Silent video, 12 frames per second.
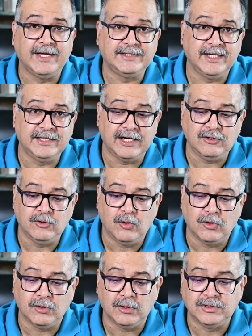I say that, you
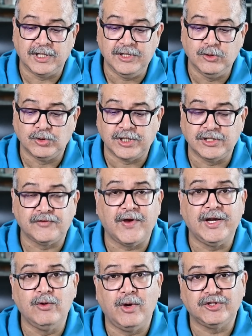know, the nuisance
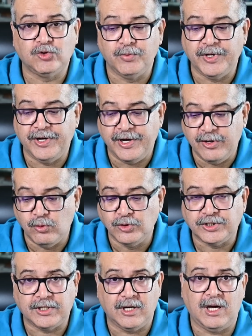value has to be
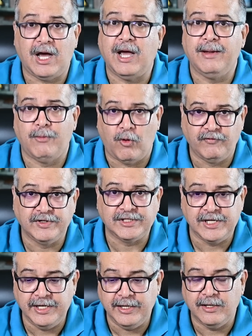reduced, uh, I'm
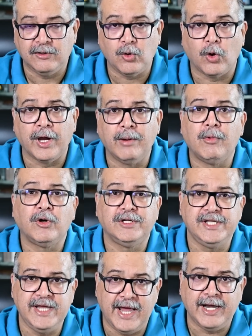obviously talking
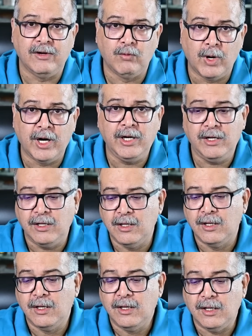about the N word.
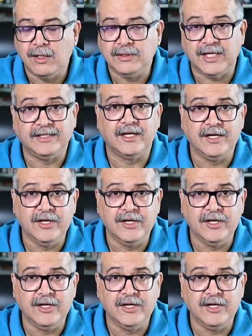Uh, that the